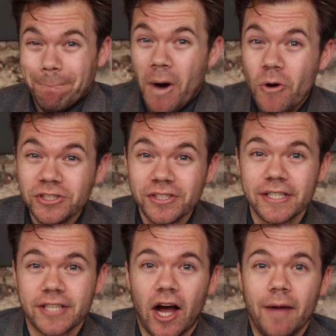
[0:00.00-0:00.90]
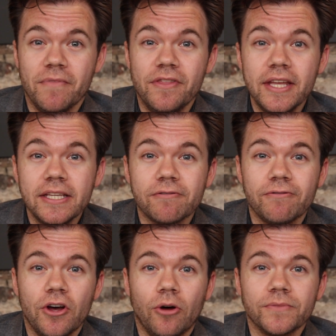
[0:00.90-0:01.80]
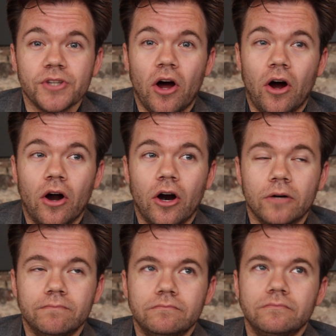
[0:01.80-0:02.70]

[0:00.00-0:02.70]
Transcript: Most of the time, these films are